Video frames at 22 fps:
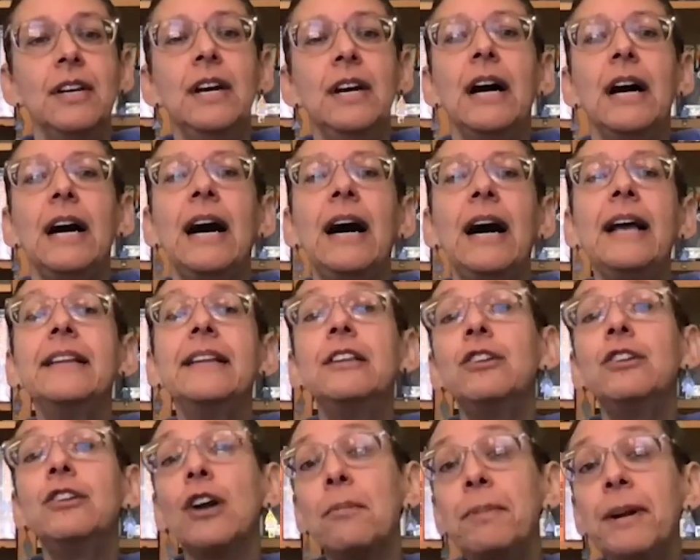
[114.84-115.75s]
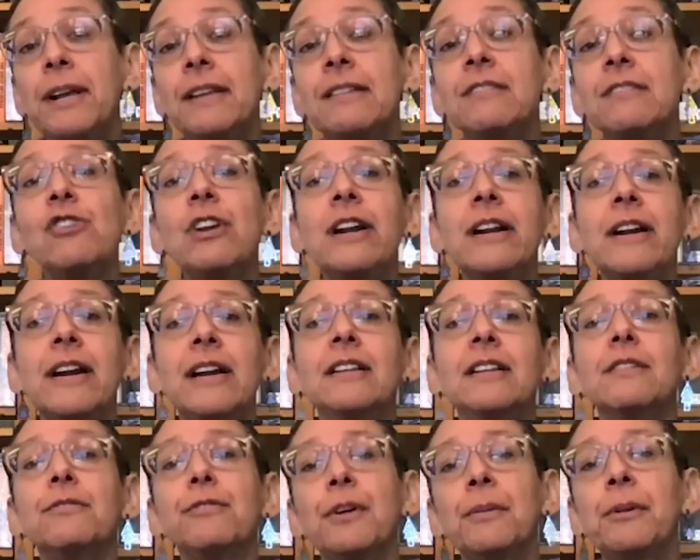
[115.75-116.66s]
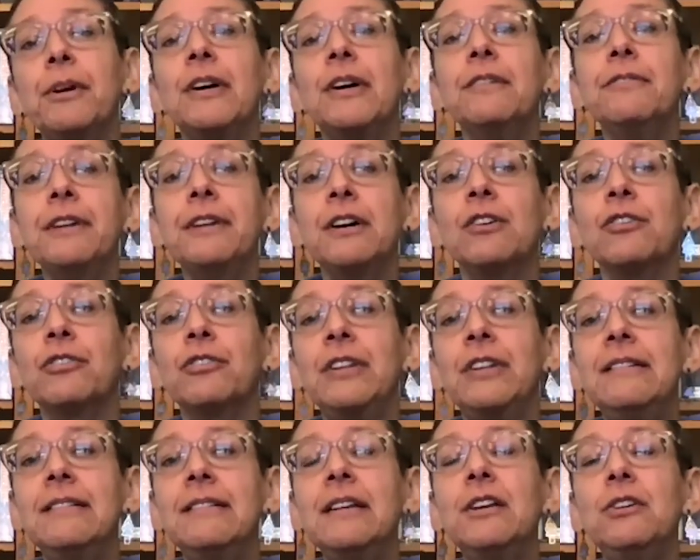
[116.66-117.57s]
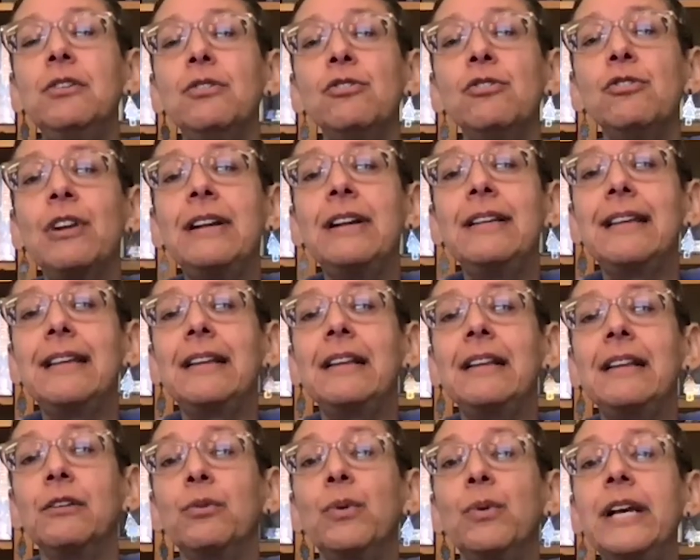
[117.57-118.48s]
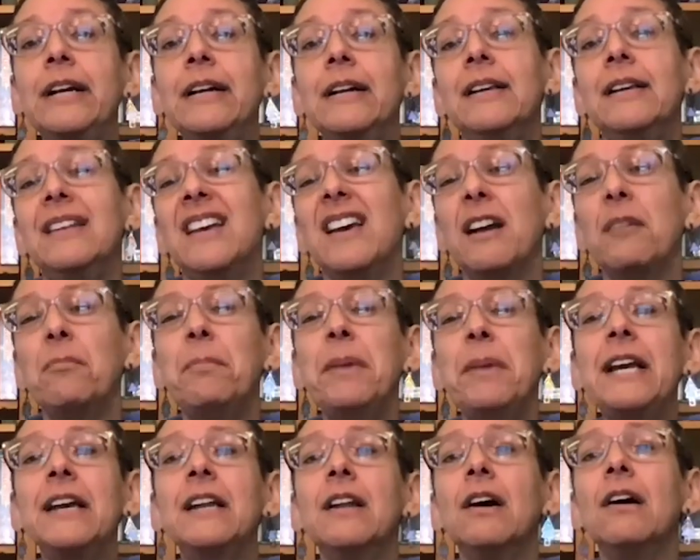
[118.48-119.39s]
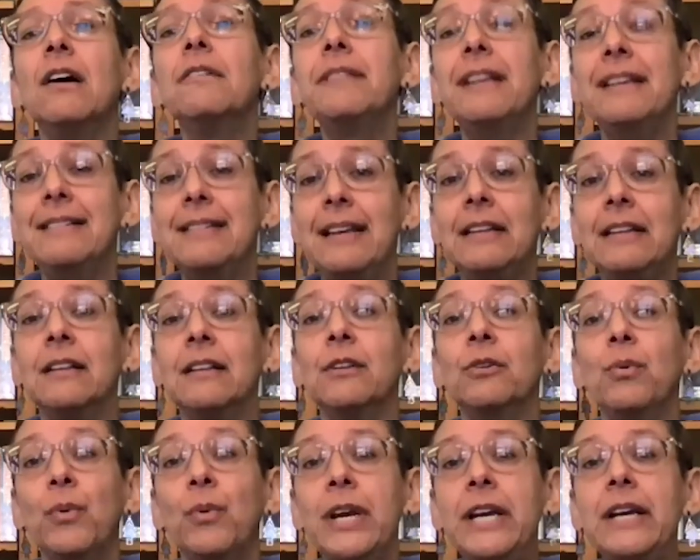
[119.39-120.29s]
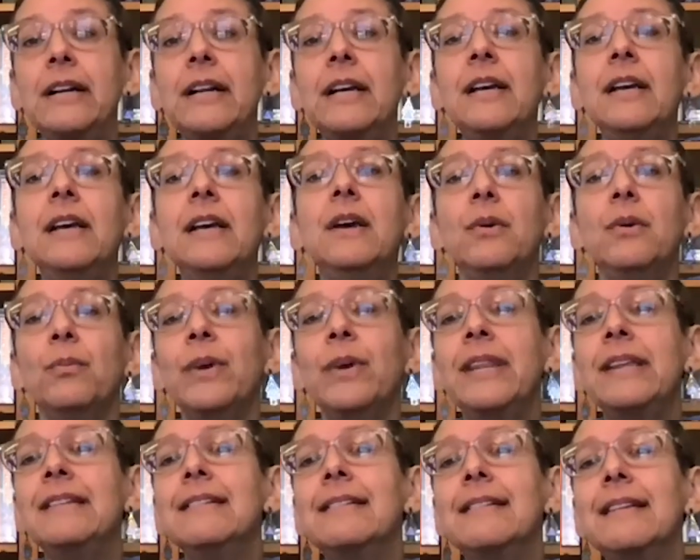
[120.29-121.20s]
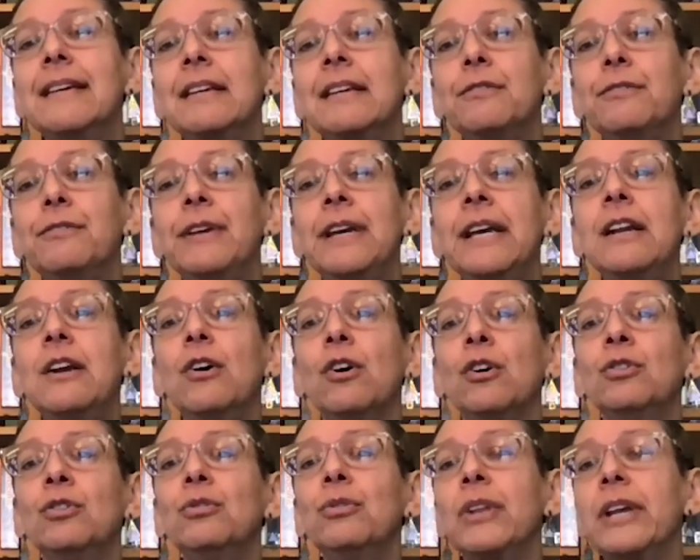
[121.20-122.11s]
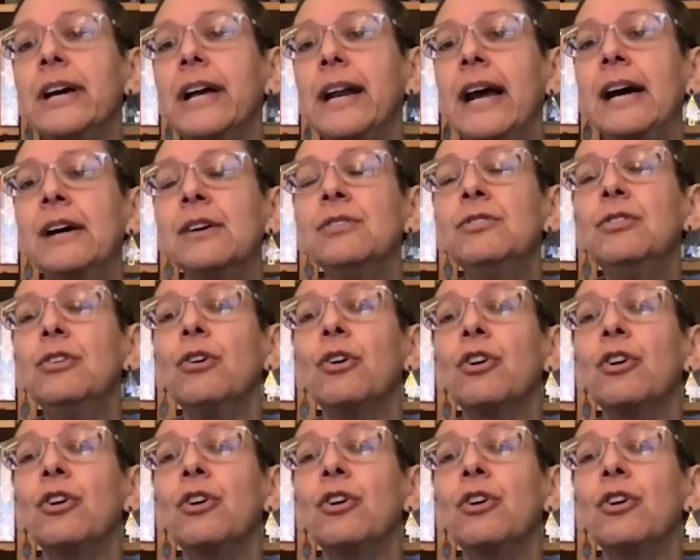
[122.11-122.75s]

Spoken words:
The droplets generated from coughing or sneezing usually settle quickly. They are big enough, they settle quickly within 6 feet onto the ground or